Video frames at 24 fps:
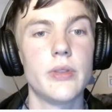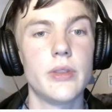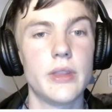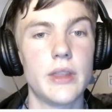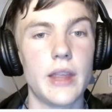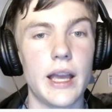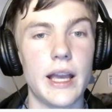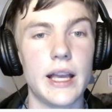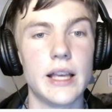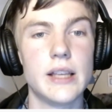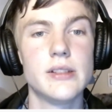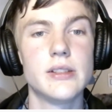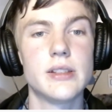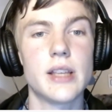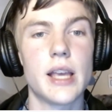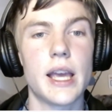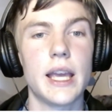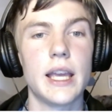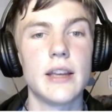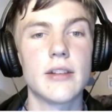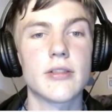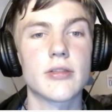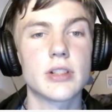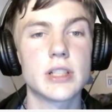there is
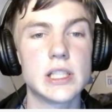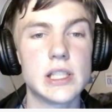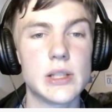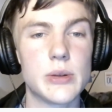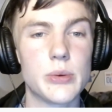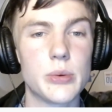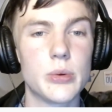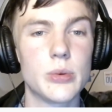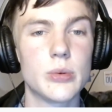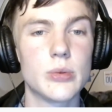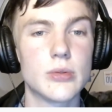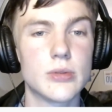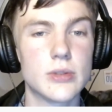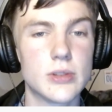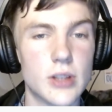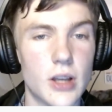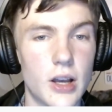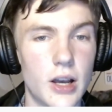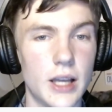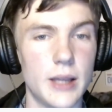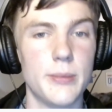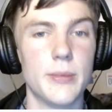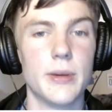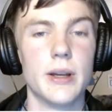a renewal
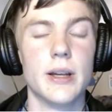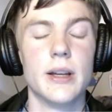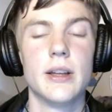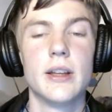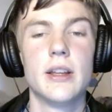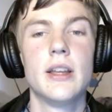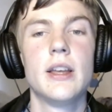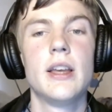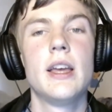timer,